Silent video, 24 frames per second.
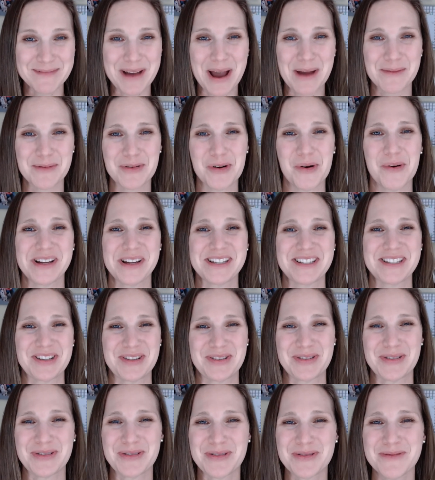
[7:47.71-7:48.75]
I'm going
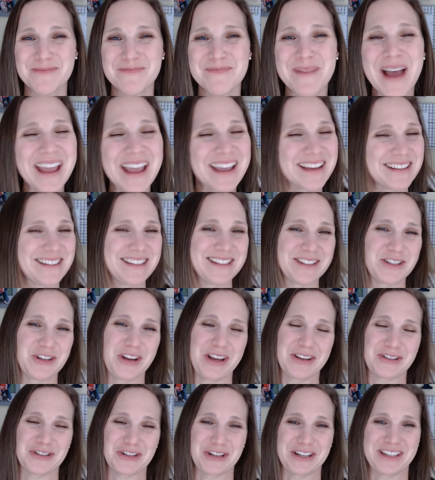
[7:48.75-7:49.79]
to make a
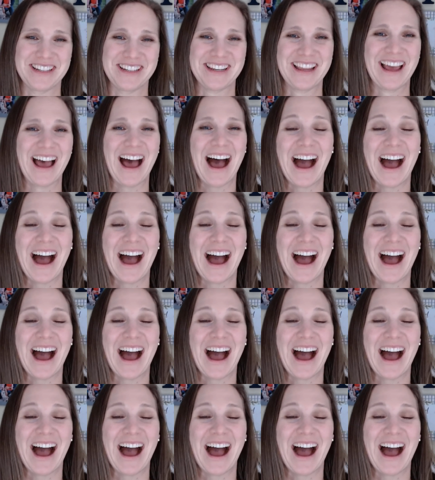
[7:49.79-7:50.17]
suggestion.